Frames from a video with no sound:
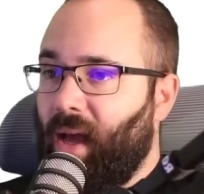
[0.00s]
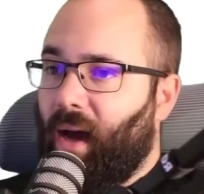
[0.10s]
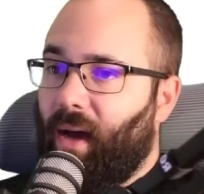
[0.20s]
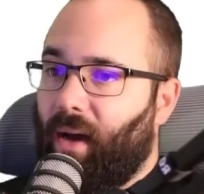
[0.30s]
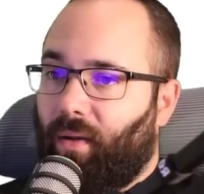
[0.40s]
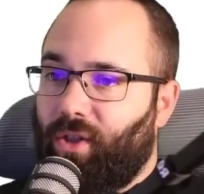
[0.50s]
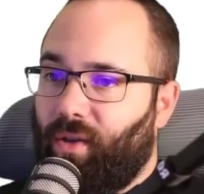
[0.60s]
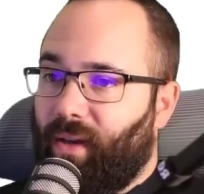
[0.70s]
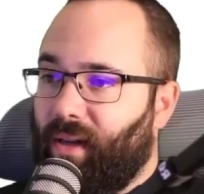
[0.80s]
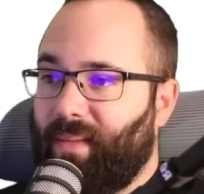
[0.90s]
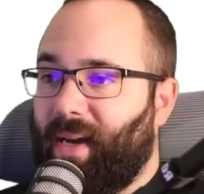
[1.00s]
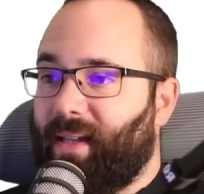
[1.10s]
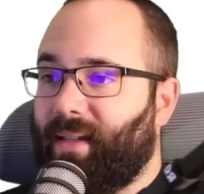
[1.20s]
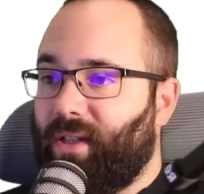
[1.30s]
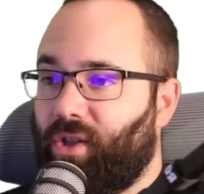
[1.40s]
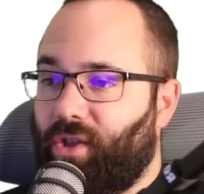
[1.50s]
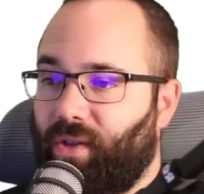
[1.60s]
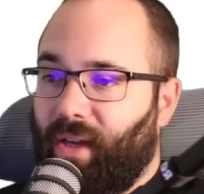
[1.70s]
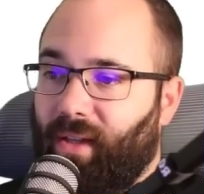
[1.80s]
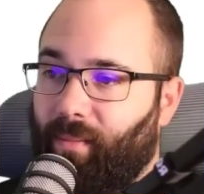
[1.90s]
Uh, also, you can expand this just
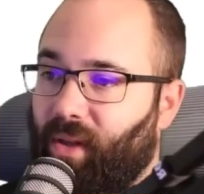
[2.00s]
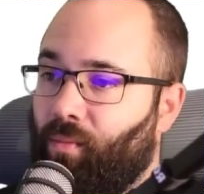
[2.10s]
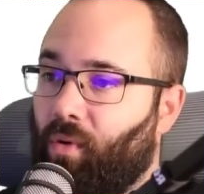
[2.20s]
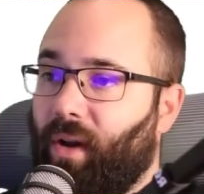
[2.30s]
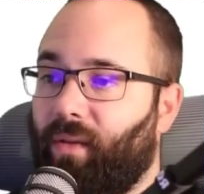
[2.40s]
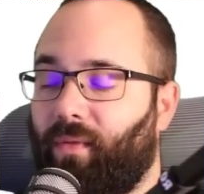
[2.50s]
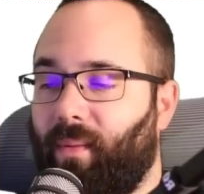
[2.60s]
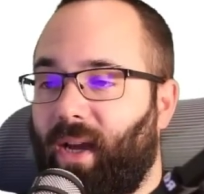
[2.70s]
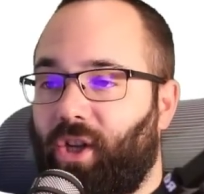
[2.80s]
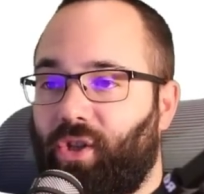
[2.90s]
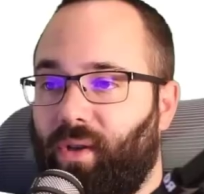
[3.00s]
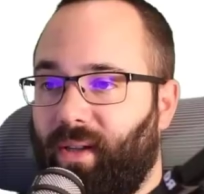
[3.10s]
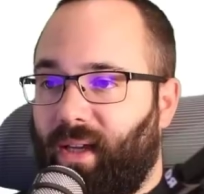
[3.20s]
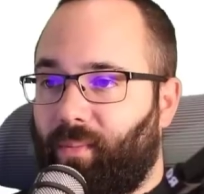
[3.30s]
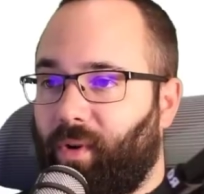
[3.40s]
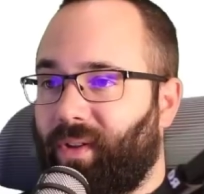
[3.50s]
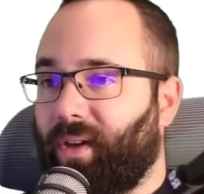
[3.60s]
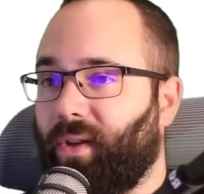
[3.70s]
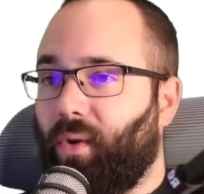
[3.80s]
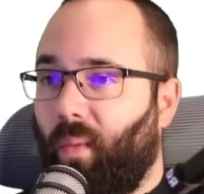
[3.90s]
to get a bit more information on that
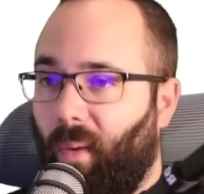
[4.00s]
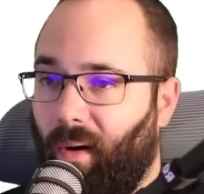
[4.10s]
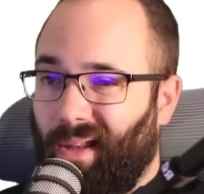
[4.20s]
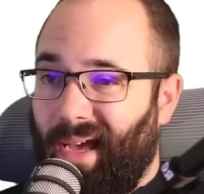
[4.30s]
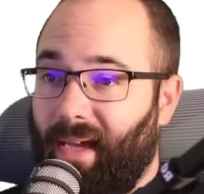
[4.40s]
particular wall.